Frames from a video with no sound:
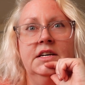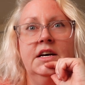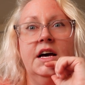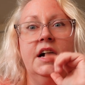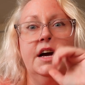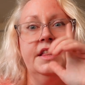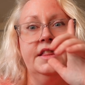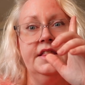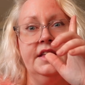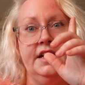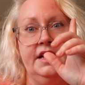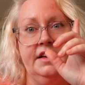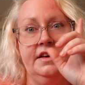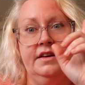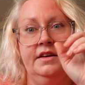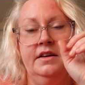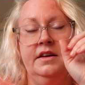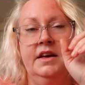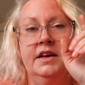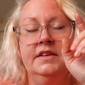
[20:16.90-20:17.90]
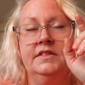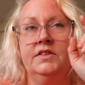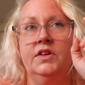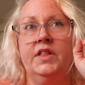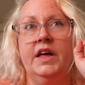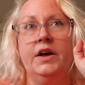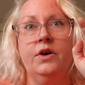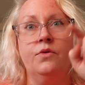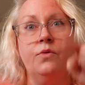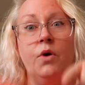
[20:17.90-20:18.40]
I think. So
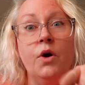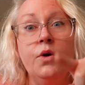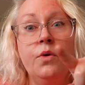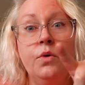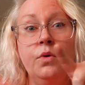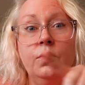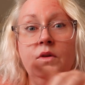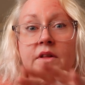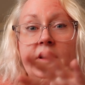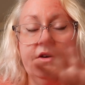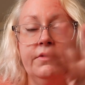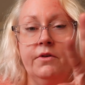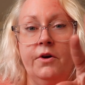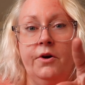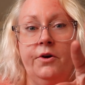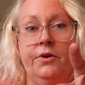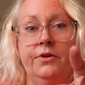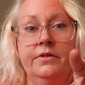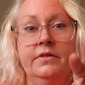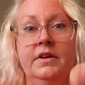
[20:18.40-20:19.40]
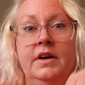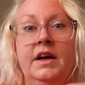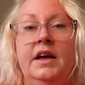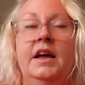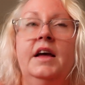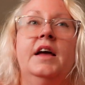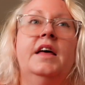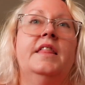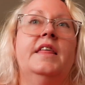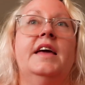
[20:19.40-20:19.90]
they grow all their own.
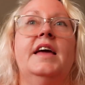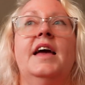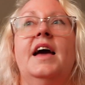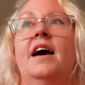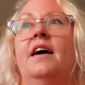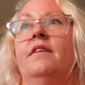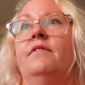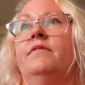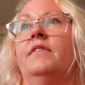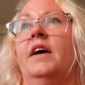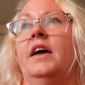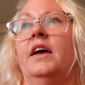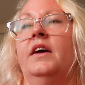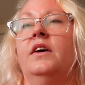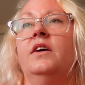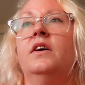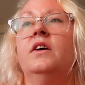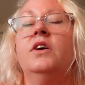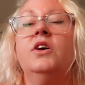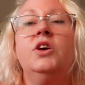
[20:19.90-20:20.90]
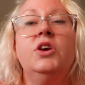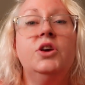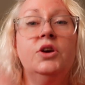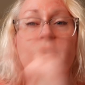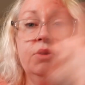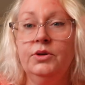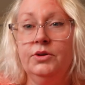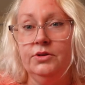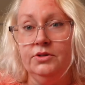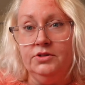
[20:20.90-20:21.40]
They have a
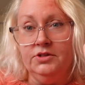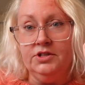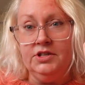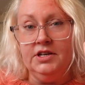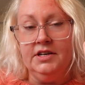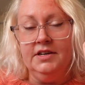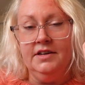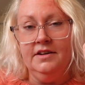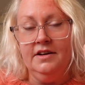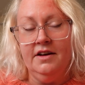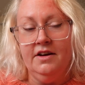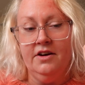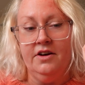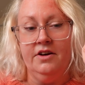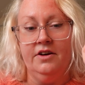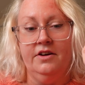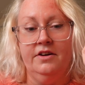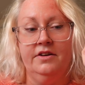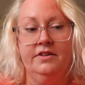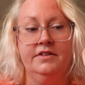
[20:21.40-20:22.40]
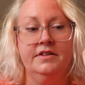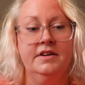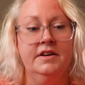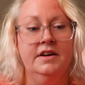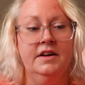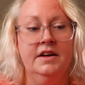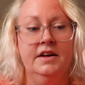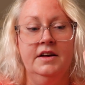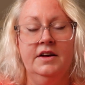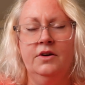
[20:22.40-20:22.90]
huge herd
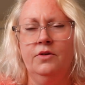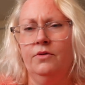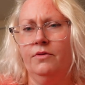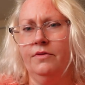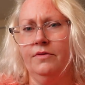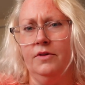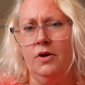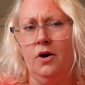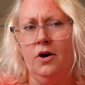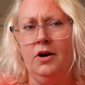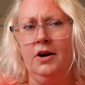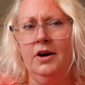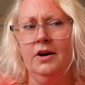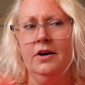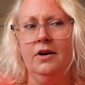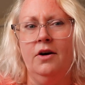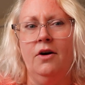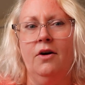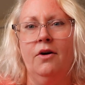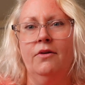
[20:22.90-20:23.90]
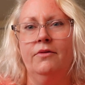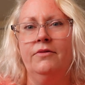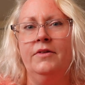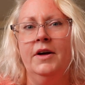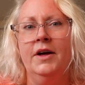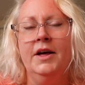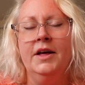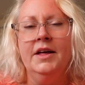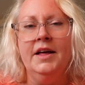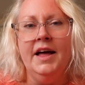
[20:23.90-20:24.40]
or flock of
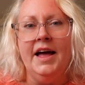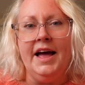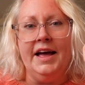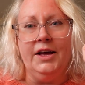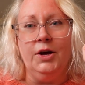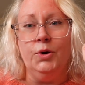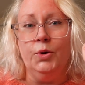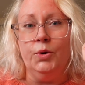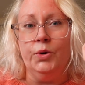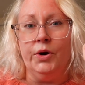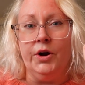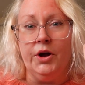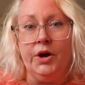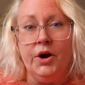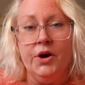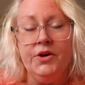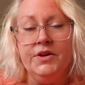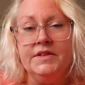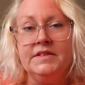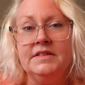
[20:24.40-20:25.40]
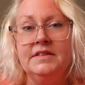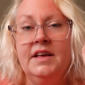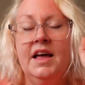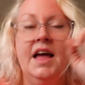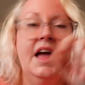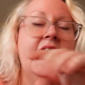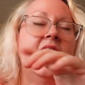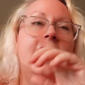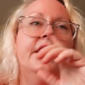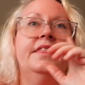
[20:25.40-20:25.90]
Angora goats,
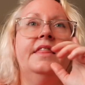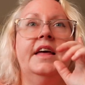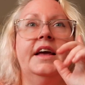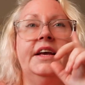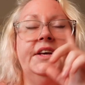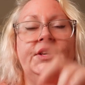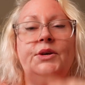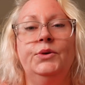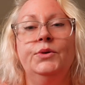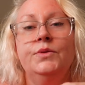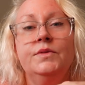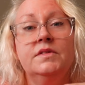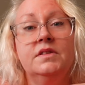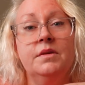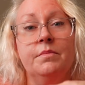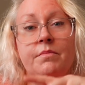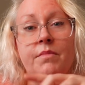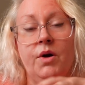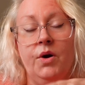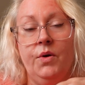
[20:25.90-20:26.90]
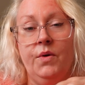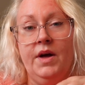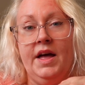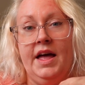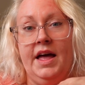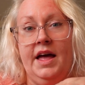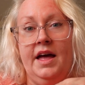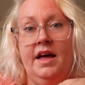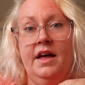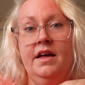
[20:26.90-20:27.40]
and they use the
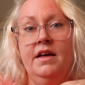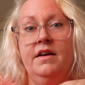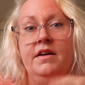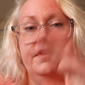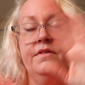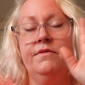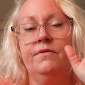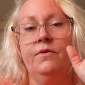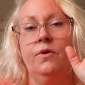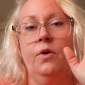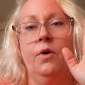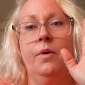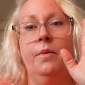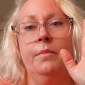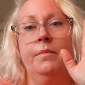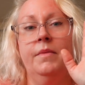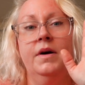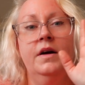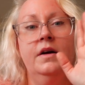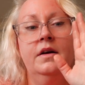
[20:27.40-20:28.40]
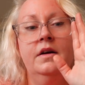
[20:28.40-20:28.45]
mohair from